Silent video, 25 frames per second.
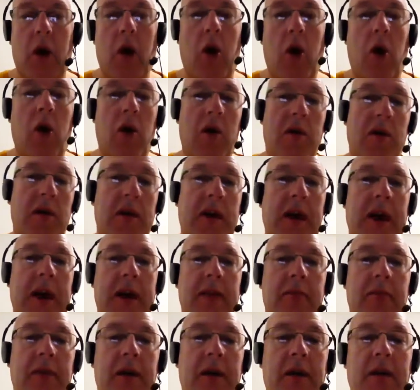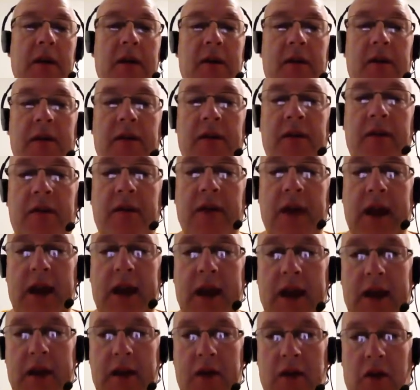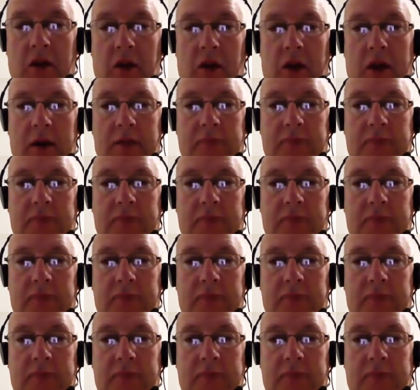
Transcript: or the name Victor.